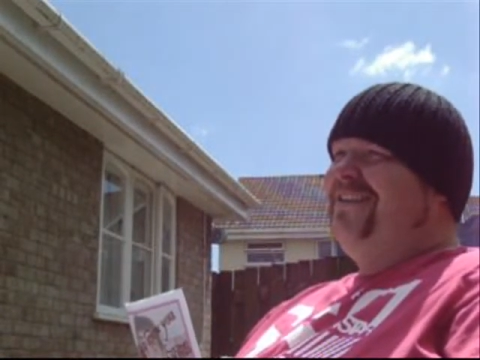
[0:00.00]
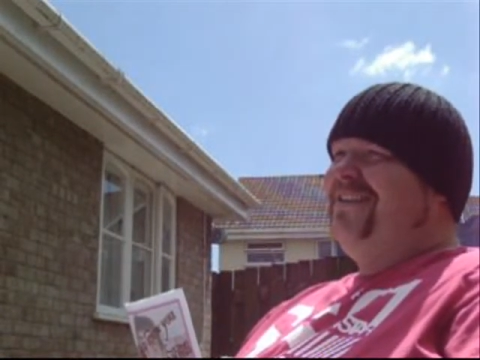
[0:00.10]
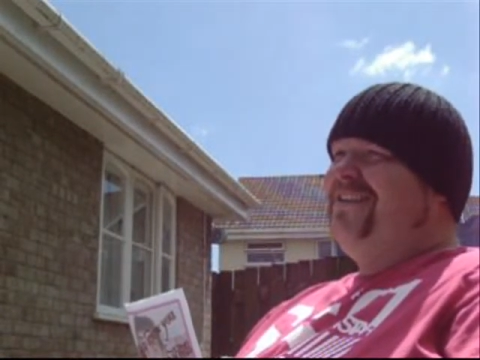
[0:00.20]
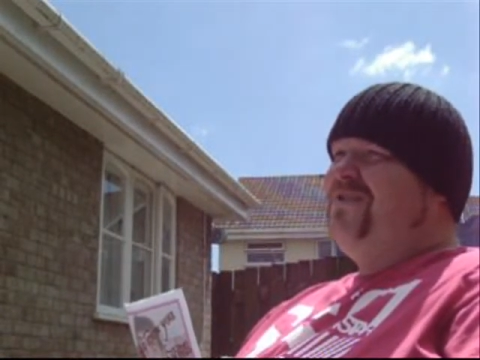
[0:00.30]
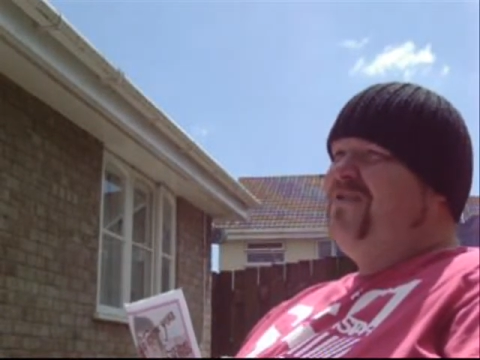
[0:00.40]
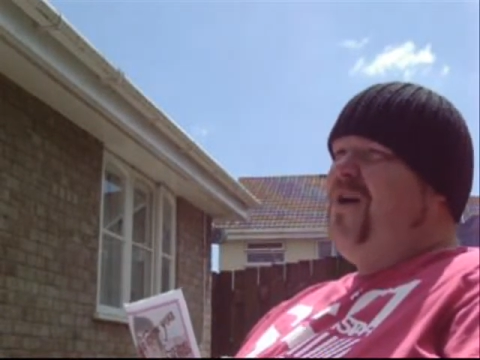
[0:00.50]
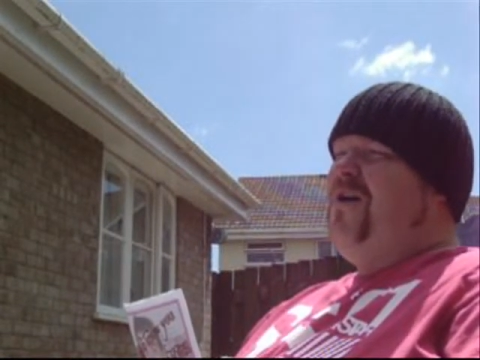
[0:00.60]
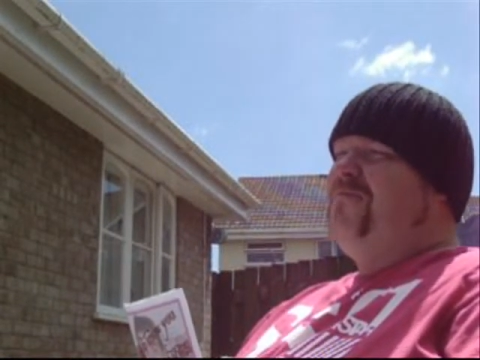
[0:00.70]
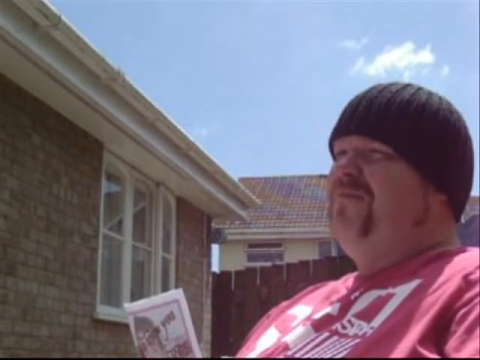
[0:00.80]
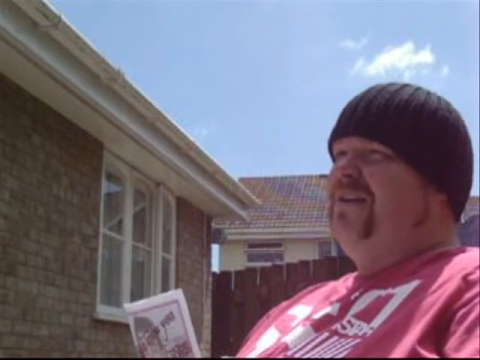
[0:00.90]
Your
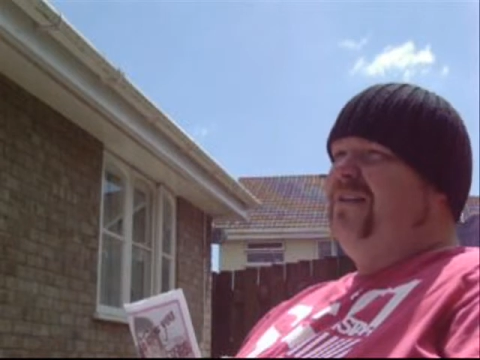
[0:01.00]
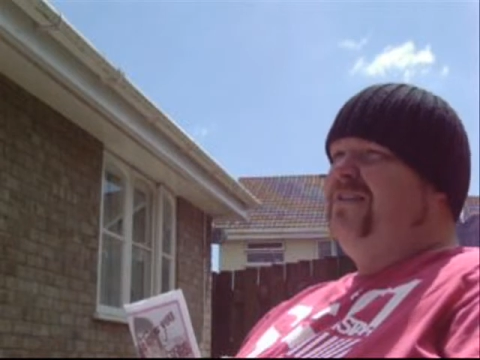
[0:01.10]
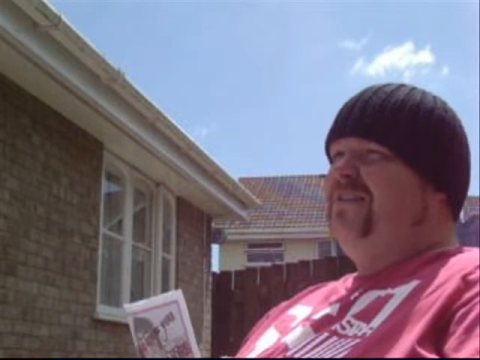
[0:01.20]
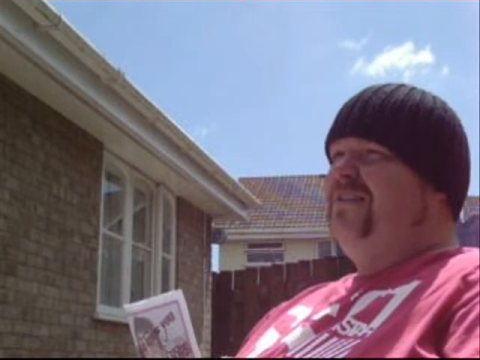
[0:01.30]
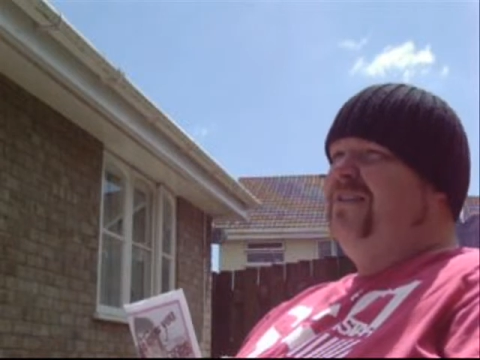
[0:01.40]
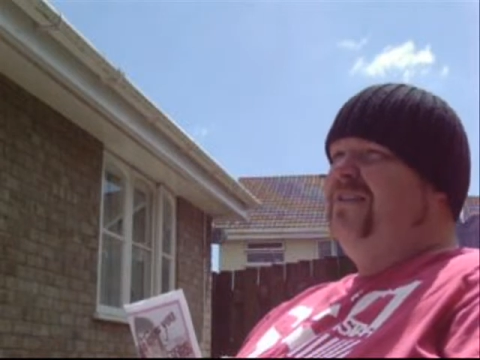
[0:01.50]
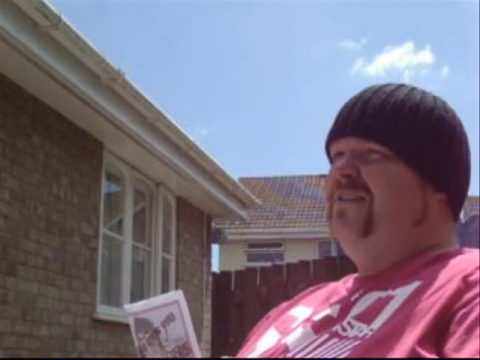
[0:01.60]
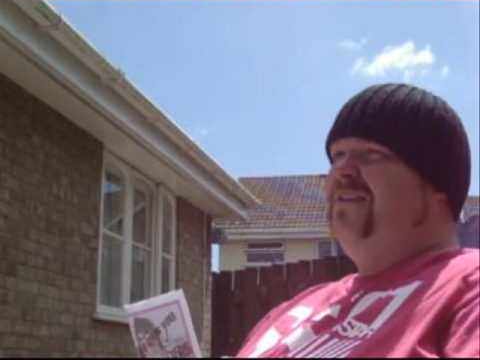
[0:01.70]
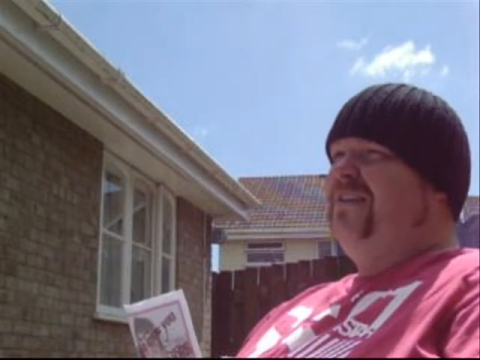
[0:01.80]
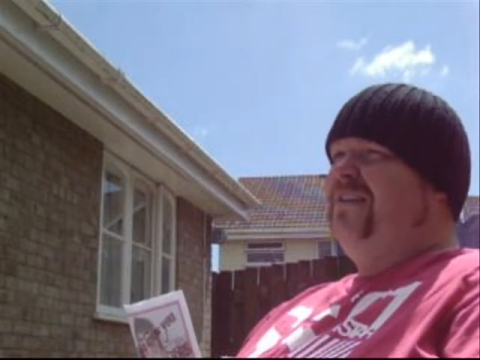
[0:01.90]
armpit. No, actually, you know my
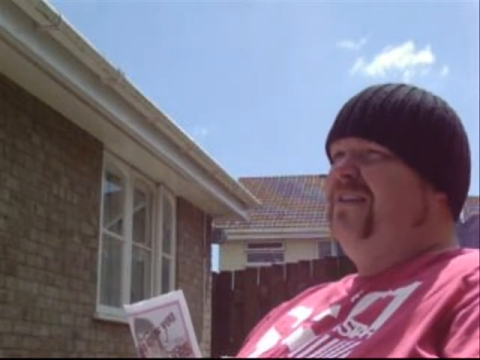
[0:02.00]
hair.